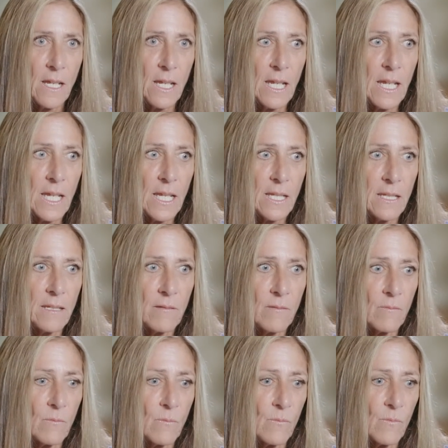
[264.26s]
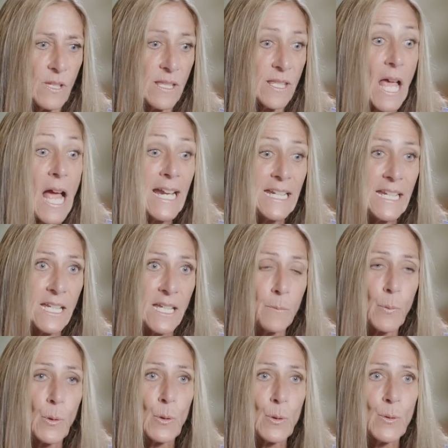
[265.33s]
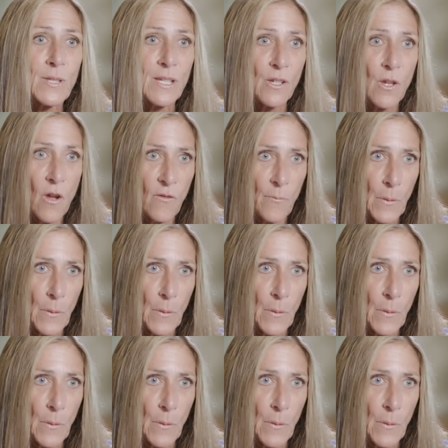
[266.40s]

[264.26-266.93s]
in designing and producing golf